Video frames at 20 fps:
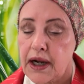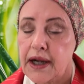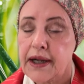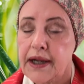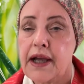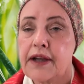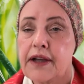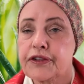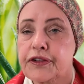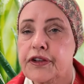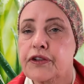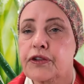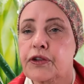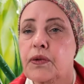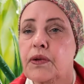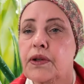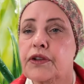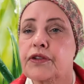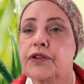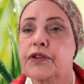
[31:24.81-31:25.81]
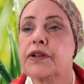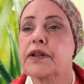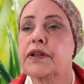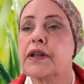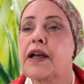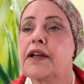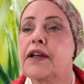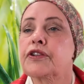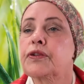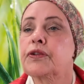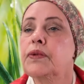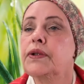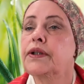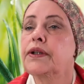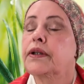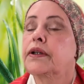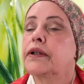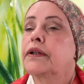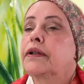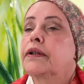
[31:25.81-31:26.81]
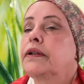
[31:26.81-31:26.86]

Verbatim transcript: I asked this question last week